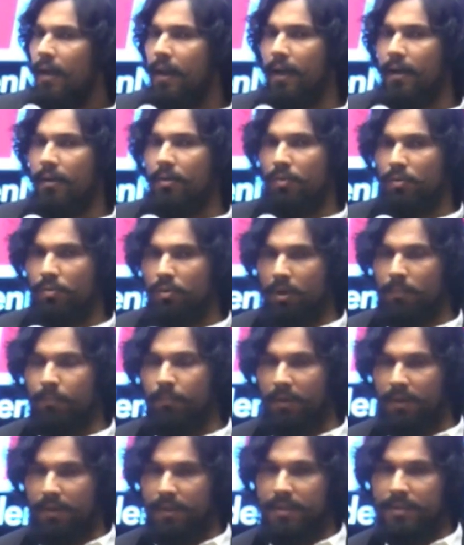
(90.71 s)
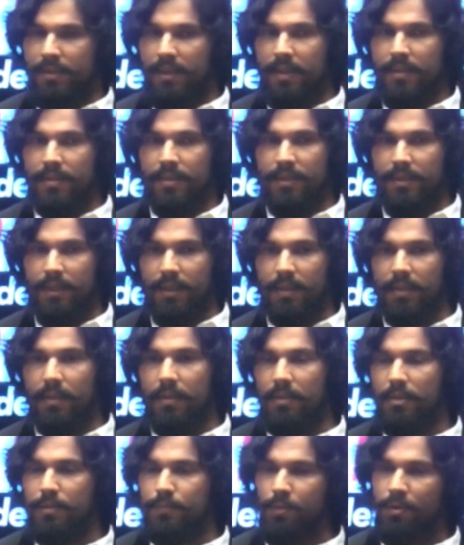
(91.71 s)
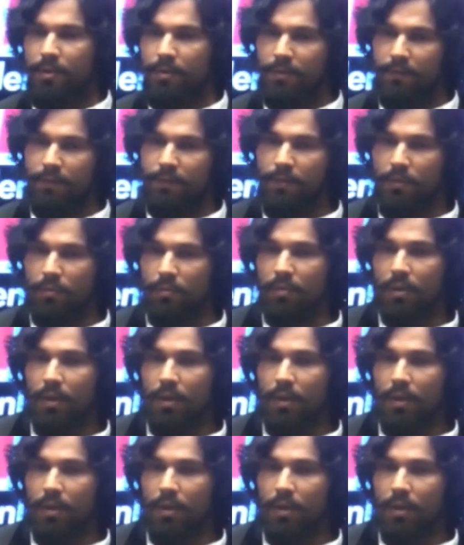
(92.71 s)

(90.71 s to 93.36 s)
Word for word: and do not politicize a young girl's point of view.